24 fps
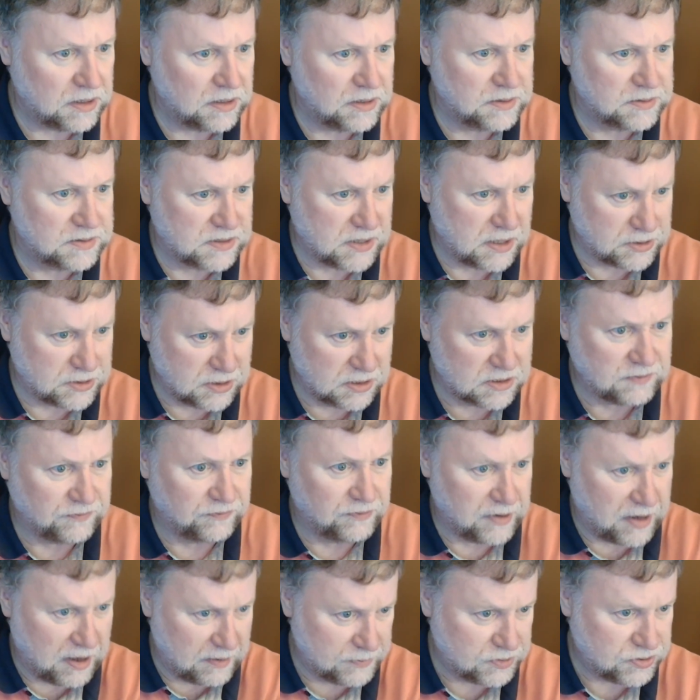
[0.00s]
such as for
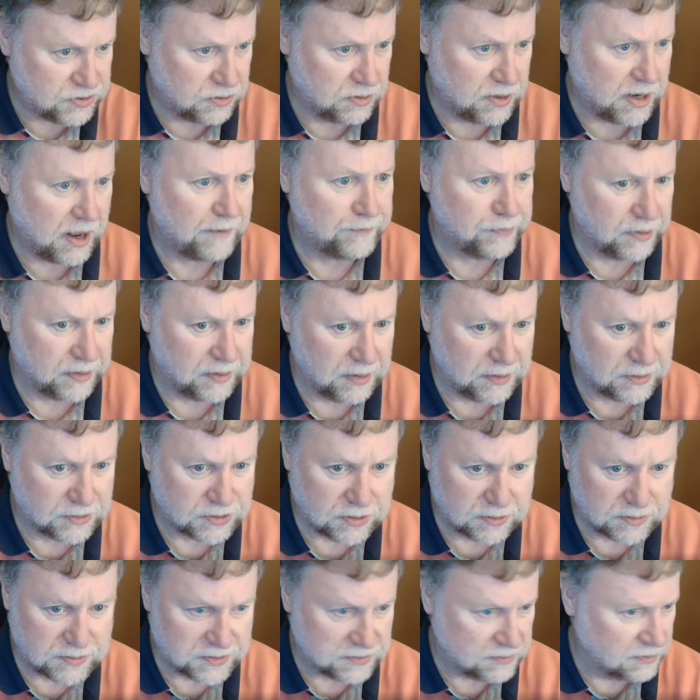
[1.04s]
chemistry
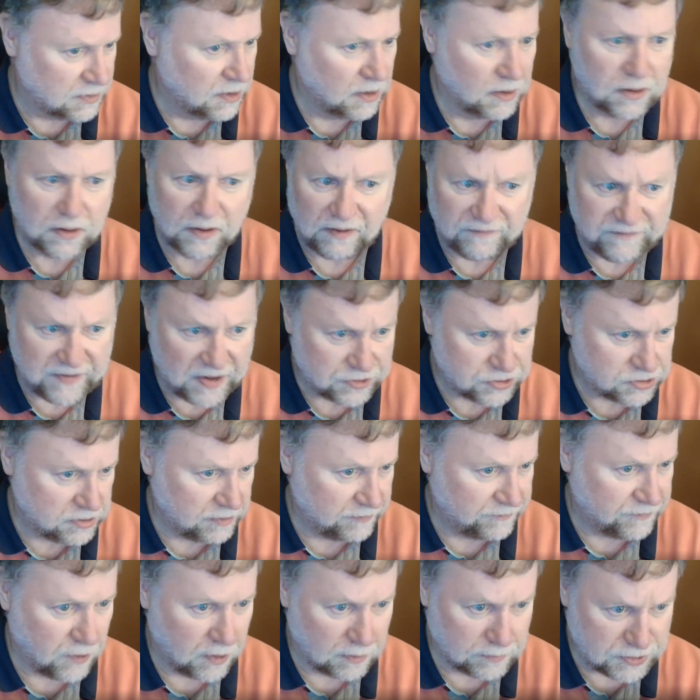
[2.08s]
applications, eventually
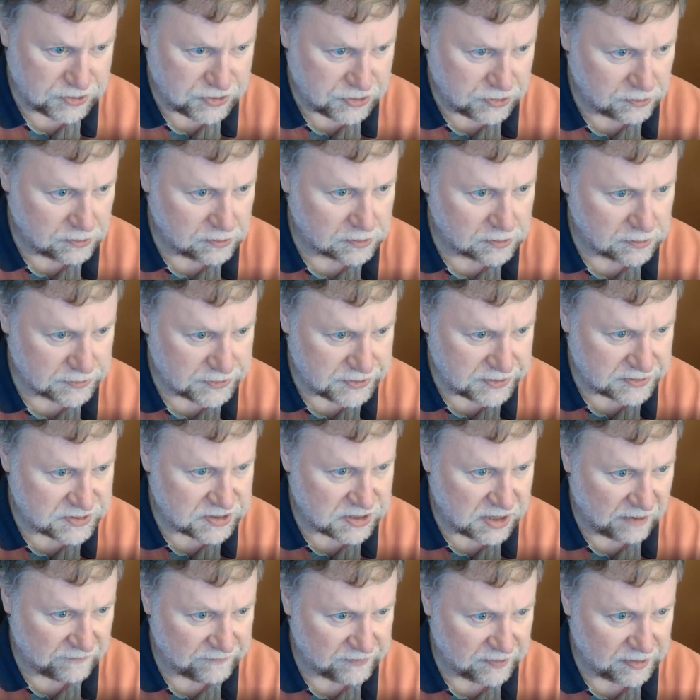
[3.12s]
pharmaceuticals and
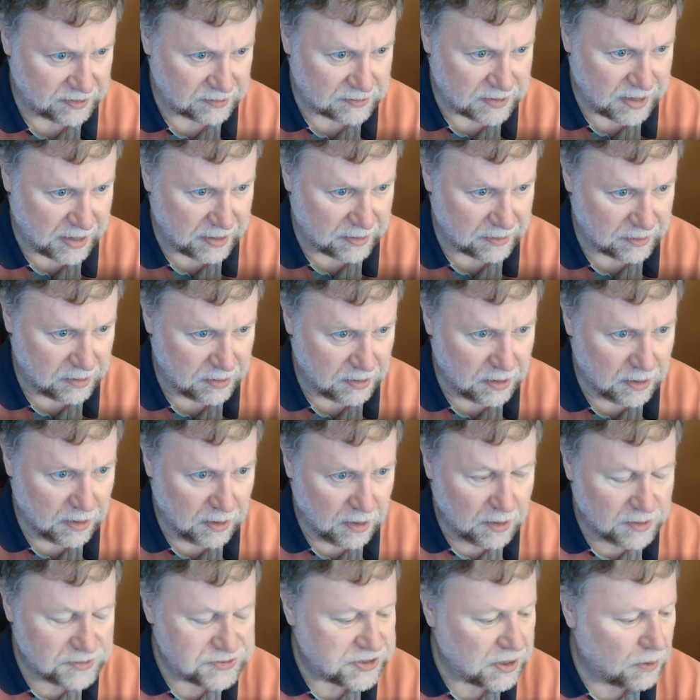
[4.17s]
stuff like that.
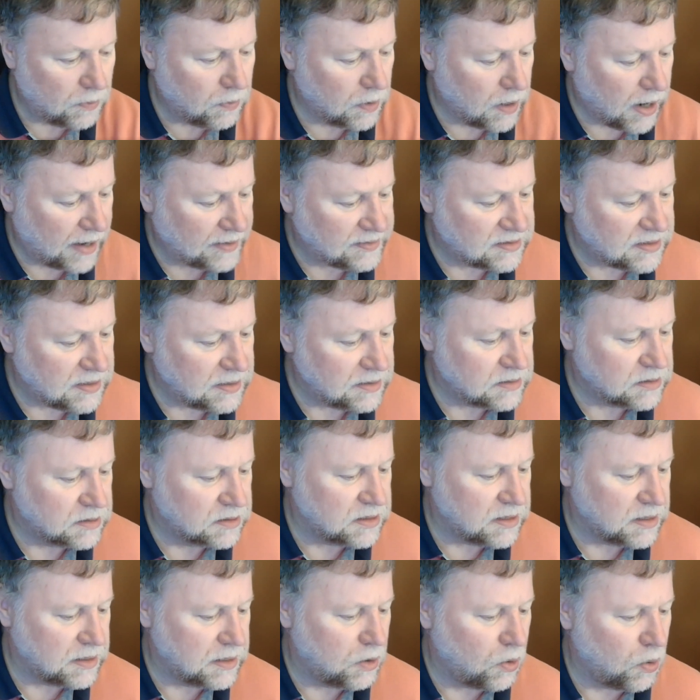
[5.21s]
So I think the
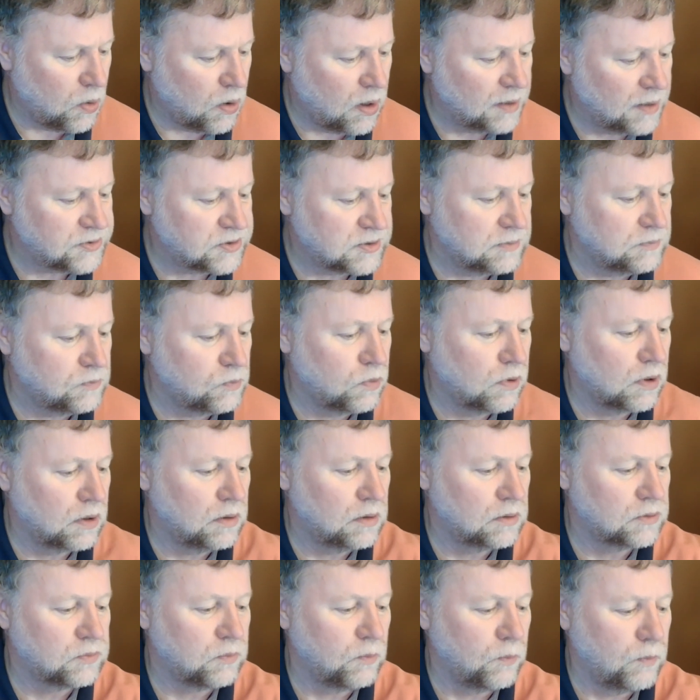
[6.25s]
quantum
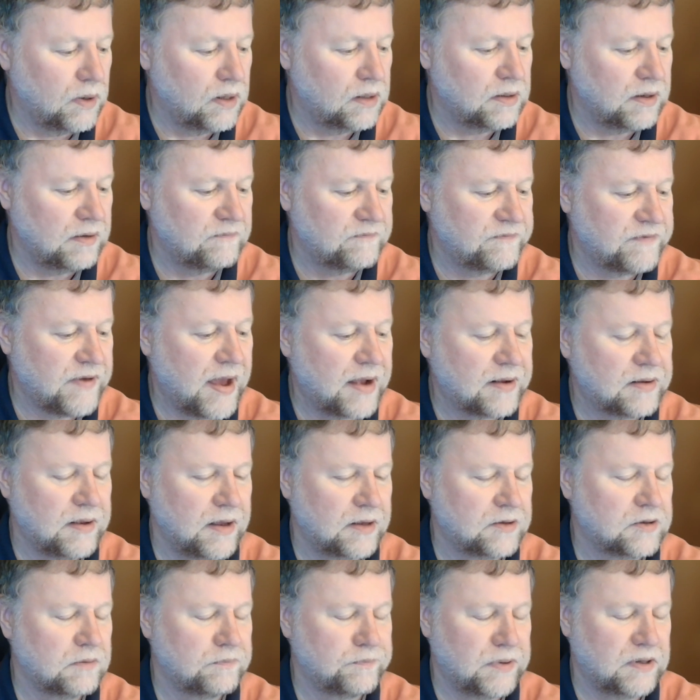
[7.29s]
world will in fact end
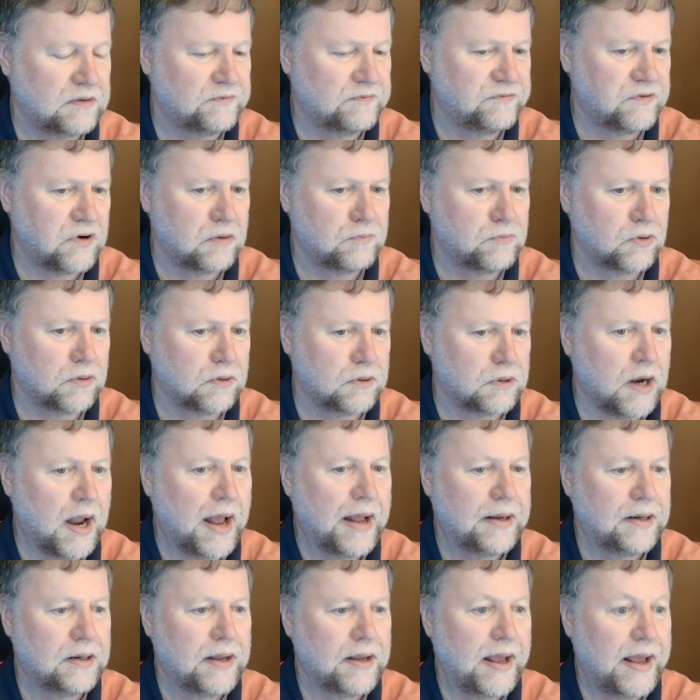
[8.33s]
up being far more
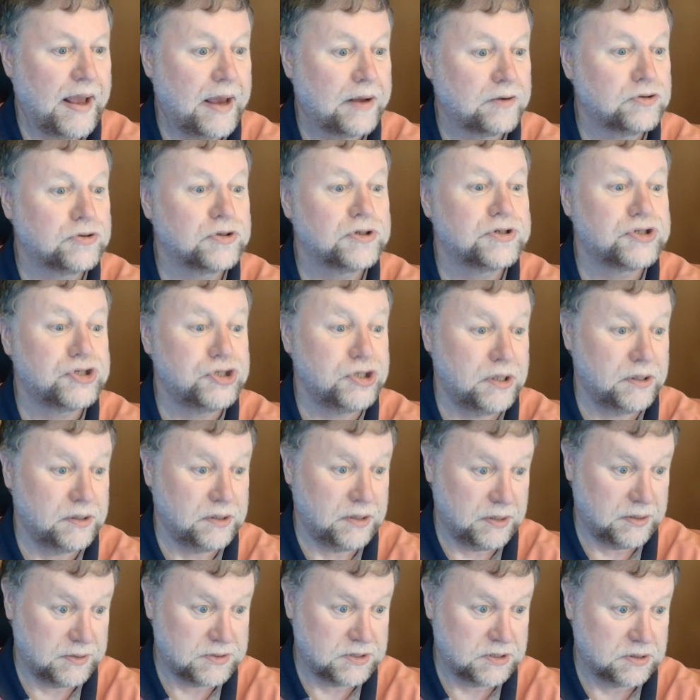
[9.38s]

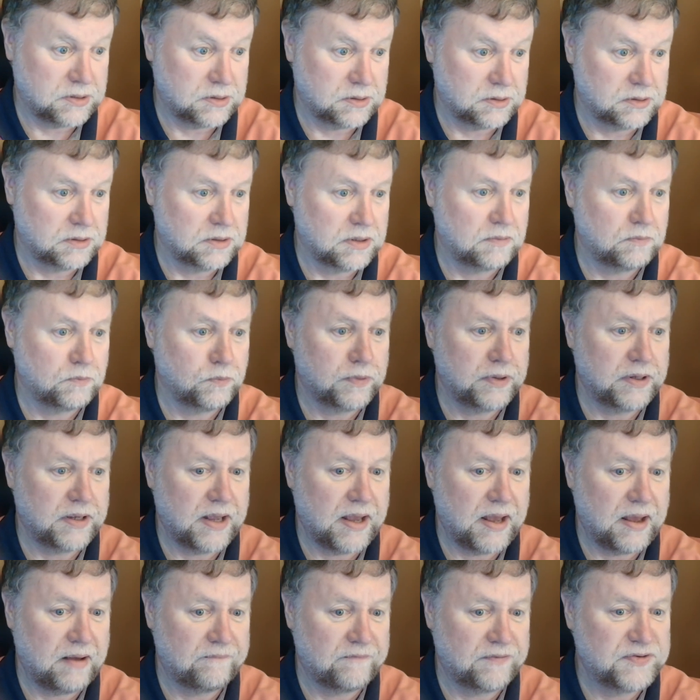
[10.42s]
heterogeneous than we
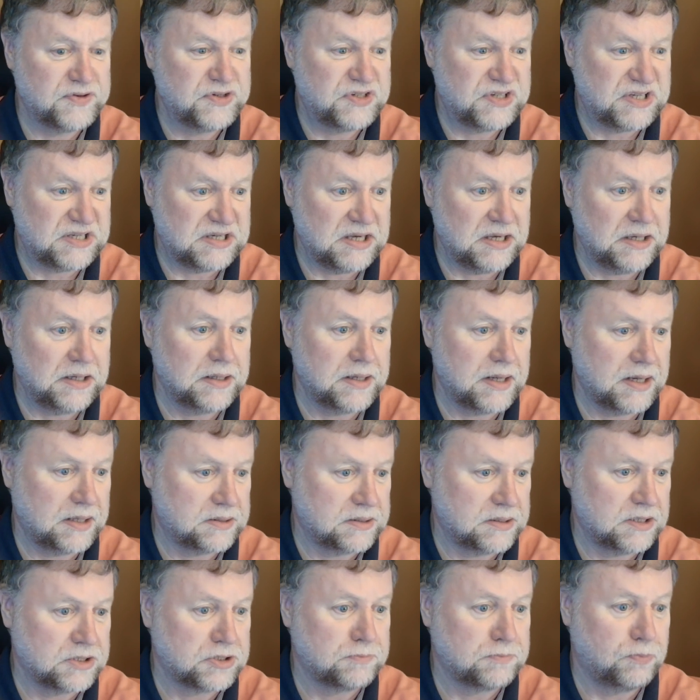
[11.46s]
have seen at
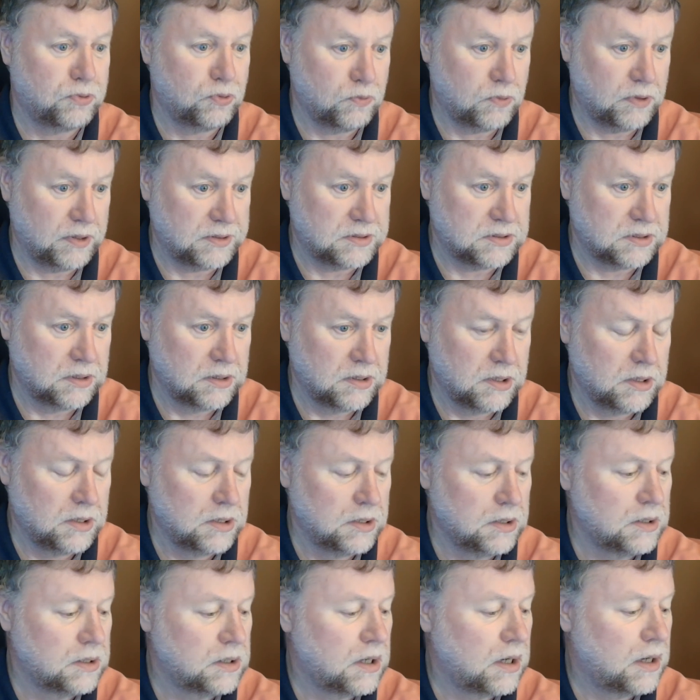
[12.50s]
this point.
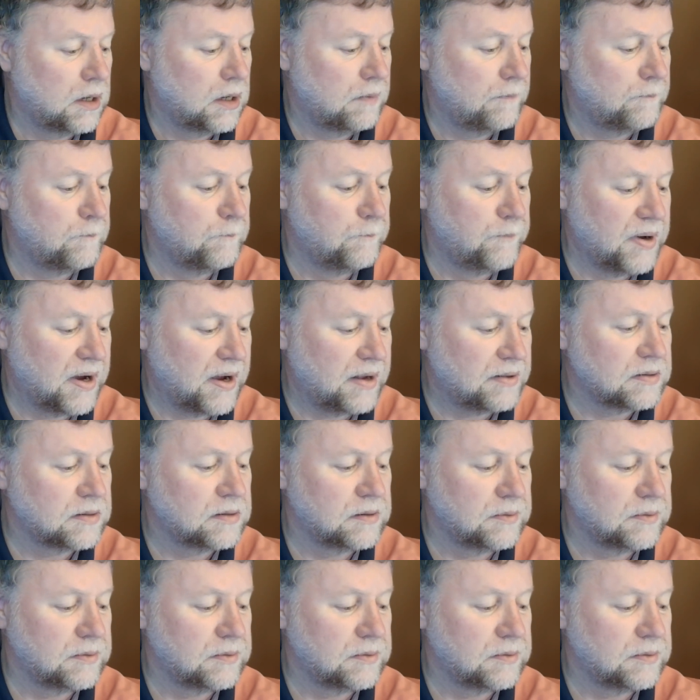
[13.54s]
But